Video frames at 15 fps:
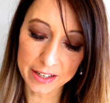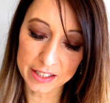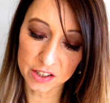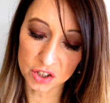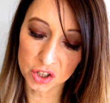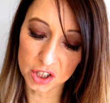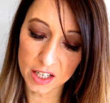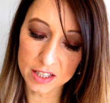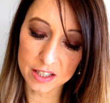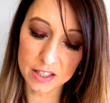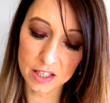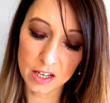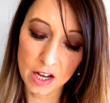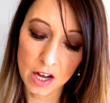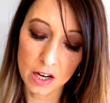It's
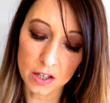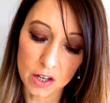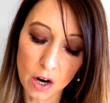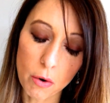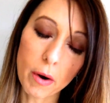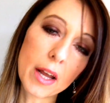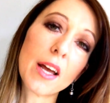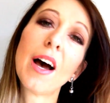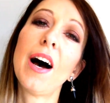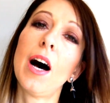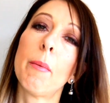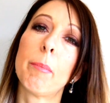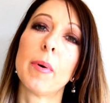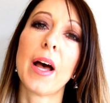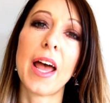just going
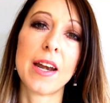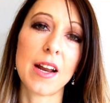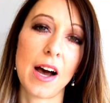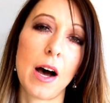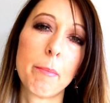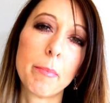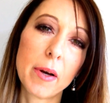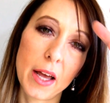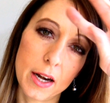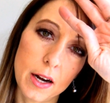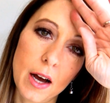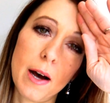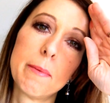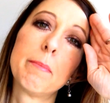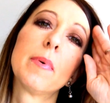up and up and
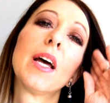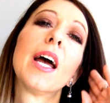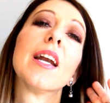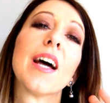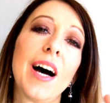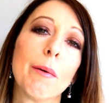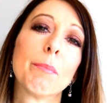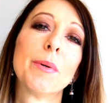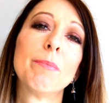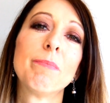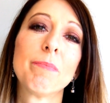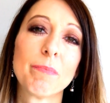up and up.